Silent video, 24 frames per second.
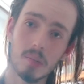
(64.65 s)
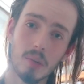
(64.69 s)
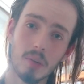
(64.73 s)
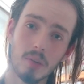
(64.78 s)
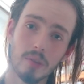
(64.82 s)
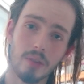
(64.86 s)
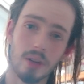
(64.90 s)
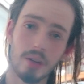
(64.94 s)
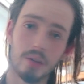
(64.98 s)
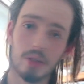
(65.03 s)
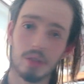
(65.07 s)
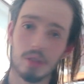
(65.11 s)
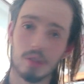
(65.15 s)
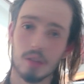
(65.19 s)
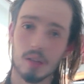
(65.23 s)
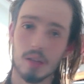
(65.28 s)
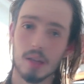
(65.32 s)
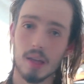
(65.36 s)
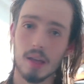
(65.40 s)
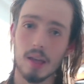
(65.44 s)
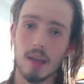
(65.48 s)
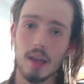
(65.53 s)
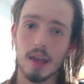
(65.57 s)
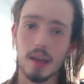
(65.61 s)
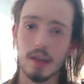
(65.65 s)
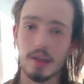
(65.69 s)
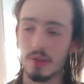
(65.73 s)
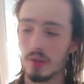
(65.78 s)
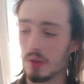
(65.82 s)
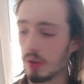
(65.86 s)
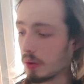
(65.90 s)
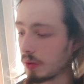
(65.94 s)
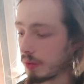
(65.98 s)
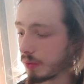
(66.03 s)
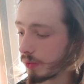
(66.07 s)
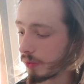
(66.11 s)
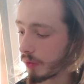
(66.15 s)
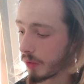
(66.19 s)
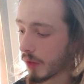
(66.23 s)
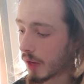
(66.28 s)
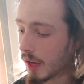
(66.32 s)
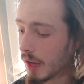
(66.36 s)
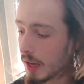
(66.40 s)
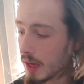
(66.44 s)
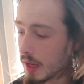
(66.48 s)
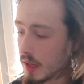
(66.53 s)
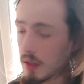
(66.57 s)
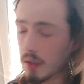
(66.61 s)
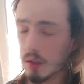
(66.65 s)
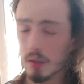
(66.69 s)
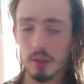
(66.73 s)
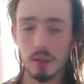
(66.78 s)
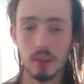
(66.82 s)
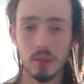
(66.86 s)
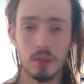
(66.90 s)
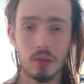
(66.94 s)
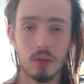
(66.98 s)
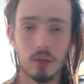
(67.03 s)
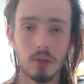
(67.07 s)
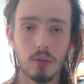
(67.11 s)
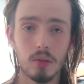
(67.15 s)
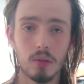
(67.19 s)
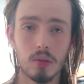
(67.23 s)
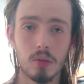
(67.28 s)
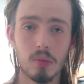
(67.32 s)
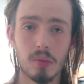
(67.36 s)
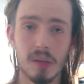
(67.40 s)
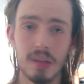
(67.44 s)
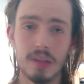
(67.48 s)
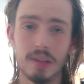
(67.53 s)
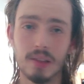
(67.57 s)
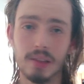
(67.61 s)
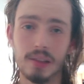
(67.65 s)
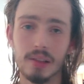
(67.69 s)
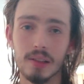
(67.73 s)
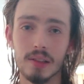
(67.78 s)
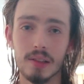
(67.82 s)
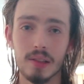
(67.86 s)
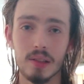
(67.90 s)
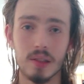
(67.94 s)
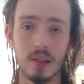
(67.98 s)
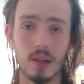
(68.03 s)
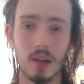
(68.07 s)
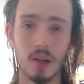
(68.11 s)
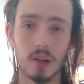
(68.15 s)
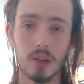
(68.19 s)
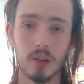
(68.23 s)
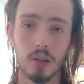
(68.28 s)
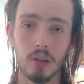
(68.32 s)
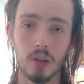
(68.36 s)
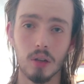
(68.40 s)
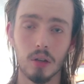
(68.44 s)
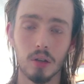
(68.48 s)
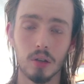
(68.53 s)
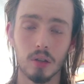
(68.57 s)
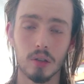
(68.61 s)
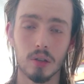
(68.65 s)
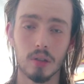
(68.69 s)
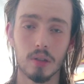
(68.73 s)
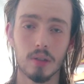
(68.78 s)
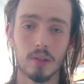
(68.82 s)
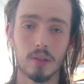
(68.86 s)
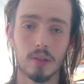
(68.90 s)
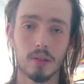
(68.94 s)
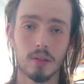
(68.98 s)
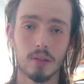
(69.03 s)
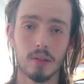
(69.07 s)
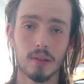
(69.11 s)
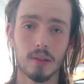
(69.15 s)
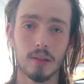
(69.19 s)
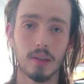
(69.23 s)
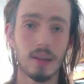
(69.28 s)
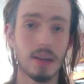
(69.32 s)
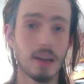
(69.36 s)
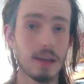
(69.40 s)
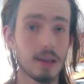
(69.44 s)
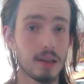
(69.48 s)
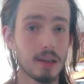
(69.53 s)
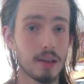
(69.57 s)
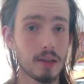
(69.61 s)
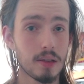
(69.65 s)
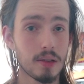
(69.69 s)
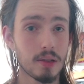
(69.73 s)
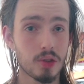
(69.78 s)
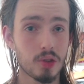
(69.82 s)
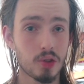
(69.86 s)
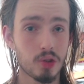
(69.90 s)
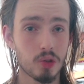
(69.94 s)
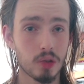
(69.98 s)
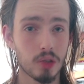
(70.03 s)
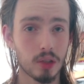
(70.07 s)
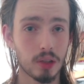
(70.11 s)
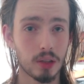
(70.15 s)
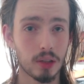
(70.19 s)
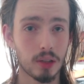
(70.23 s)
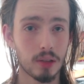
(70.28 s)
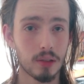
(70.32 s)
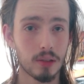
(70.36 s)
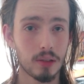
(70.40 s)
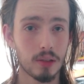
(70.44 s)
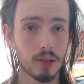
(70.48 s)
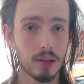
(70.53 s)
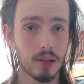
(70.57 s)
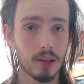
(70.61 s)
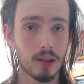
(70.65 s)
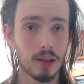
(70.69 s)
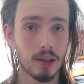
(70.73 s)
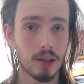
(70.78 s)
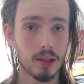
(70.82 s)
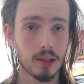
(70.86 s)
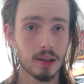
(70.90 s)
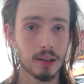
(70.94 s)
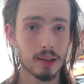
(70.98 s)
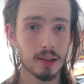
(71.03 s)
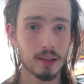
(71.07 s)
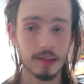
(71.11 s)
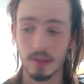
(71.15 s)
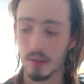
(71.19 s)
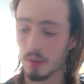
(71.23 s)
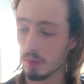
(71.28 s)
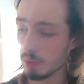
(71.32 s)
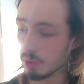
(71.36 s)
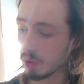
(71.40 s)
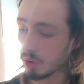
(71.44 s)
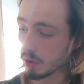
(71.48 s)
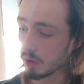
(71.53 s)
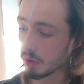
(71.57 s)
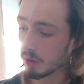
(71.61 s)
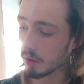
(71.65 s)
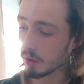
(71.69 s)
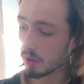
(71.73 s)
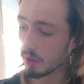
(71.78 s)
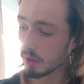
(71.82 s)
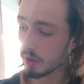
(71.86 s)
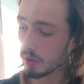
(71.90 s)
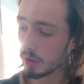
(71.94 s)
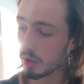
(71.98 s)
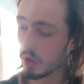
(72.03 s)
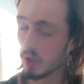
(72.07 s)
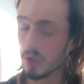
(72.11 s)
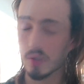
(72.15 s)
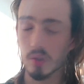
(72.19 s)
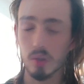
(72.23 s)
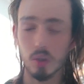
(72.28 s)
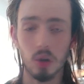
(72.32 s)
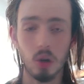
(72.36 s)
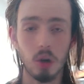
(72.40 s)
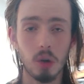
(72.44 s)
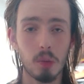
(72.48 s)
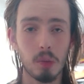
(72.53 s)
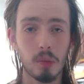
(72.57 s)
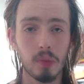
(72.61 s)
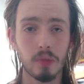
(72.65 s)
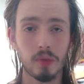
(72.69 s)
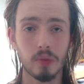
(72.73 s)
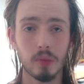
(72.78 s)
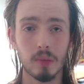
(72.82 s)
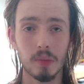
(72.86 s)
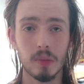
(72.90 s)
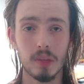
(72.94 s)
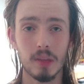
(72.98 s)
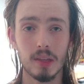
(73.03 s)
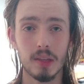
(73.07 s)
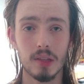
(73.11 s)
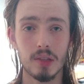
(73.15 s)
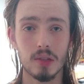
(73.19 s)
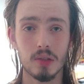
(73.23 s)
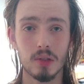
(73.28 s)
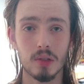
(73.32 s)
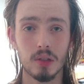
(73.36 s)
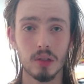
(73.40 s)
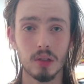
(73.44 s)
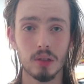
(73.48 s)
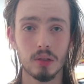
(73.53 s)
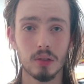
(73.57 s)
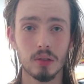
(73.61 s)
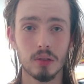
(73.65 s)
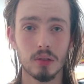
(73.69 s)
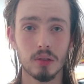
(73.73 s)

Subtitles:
my favorite. So for A, you basically start on the A string. That's the one just up from the E string.